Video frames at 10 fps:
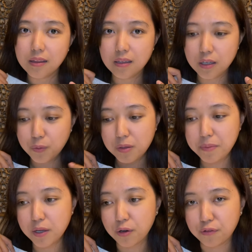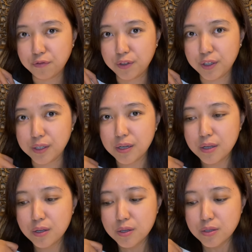it will be covered.
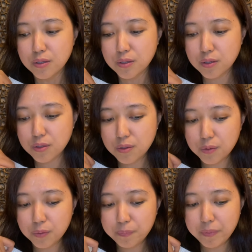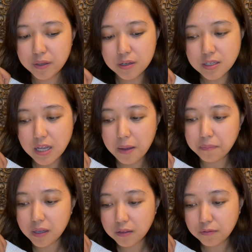So because
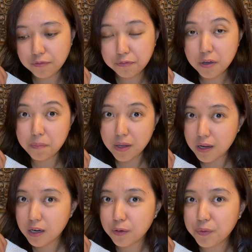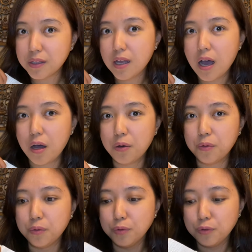I'm not familiar with
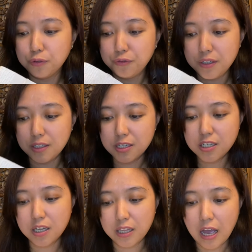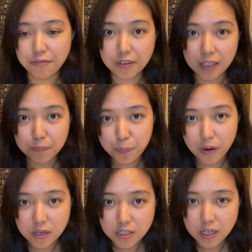how to finish an Afghan
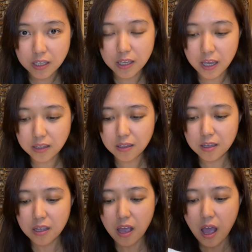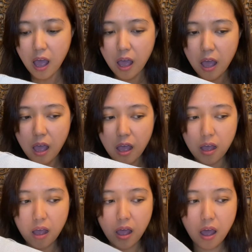project yet,
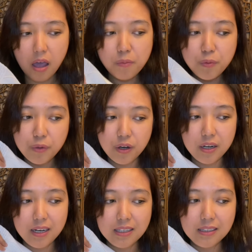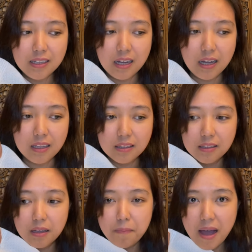I'm worried that
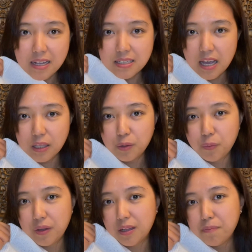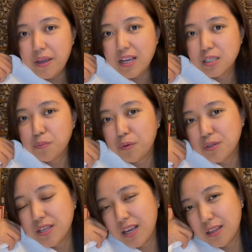the backside will be
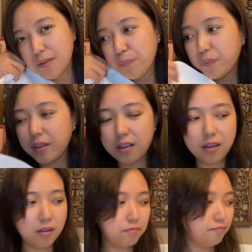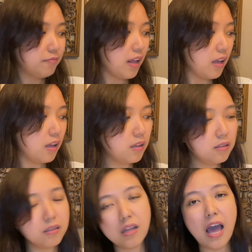exposed, and
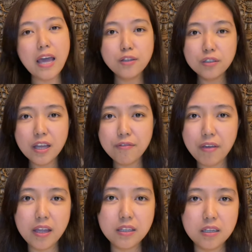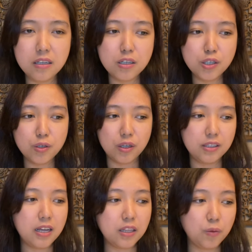I don't have any issue
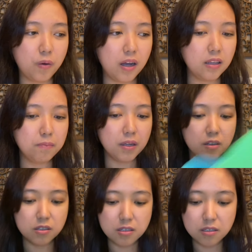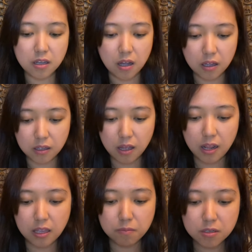on that one because
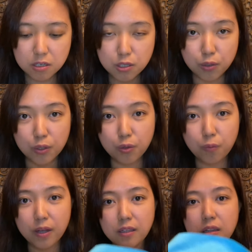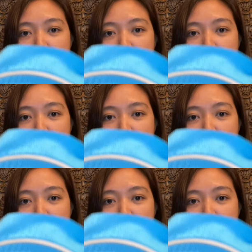let me just show you one.